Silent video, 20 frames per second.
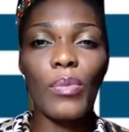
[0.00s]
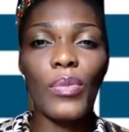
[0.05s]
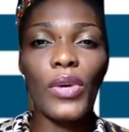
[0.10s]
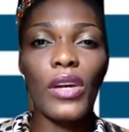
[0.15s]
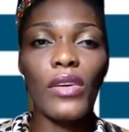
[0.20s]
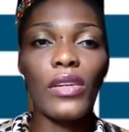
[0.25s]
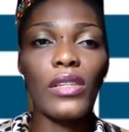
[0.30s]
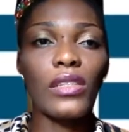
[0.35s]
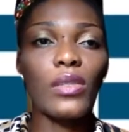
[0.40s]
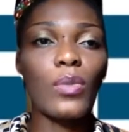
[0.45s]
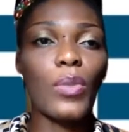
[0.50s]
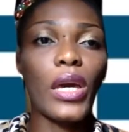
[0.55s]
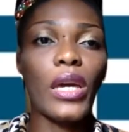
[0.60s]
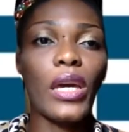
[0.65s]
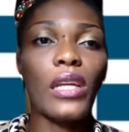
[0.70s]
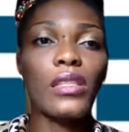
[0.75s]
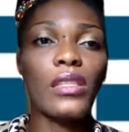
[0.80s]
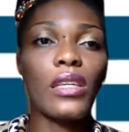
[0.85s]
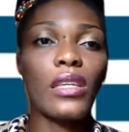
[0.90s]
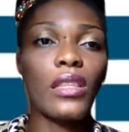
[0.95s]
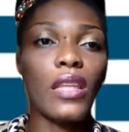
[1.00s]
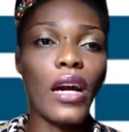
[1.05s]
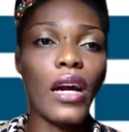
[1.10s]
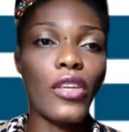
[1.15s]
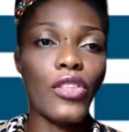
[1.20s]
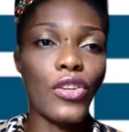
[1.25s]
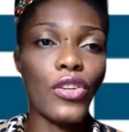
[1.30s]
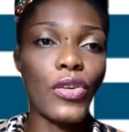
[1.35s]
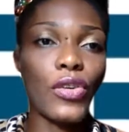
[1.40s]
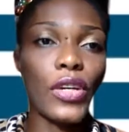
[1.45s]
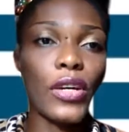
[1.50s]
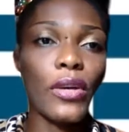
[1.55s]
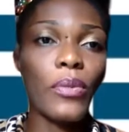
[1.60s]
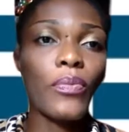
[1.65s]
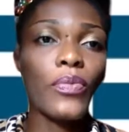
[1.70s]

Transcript: parents spent in Nigeria,